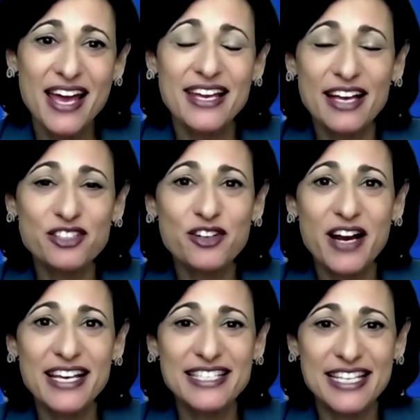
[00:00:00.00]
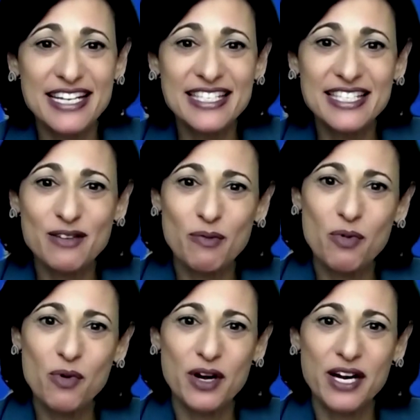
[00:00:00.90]
Yesterday, CDC
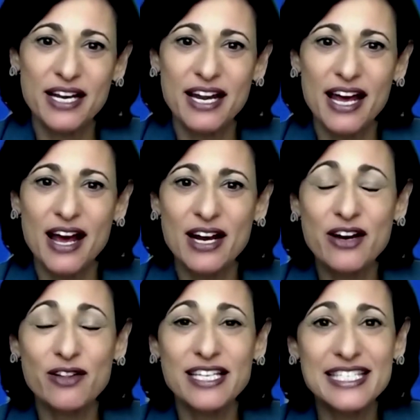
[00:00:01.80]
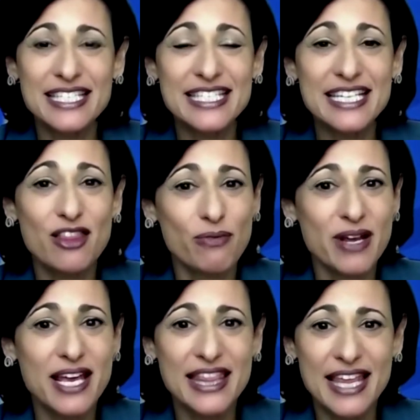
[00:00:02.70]
reported nearly
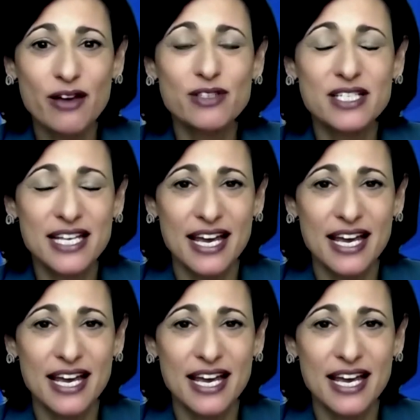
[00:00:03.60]
63,000